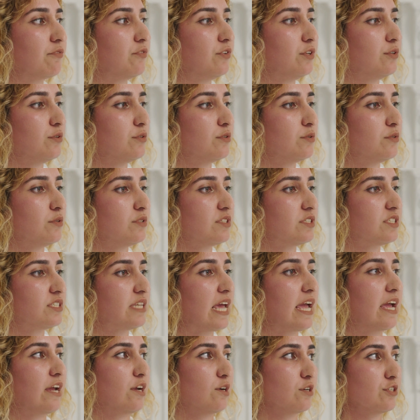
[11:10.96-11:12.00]
if you
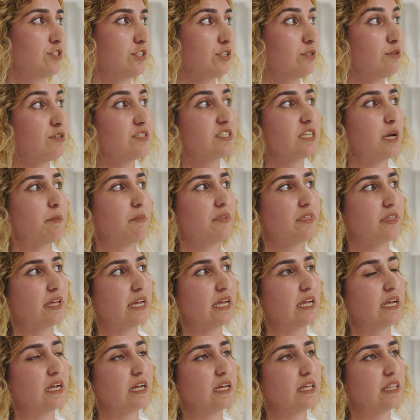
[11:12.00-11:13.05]
say or do
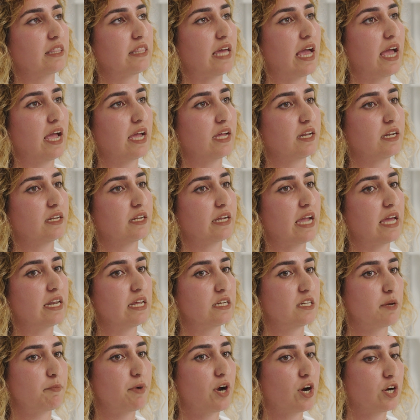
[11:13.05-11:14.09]
something that can
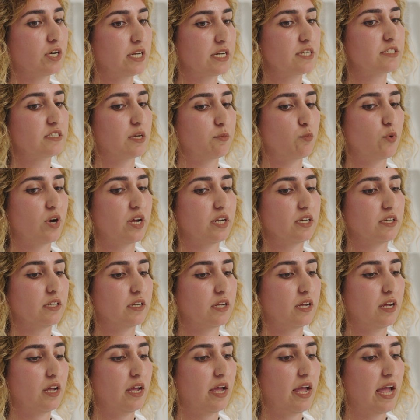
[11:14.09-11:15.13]
end up hurting
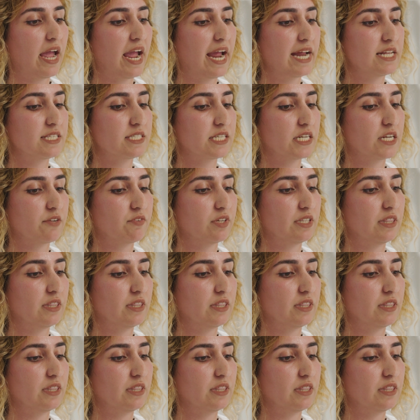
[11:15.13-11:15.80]
someone instead of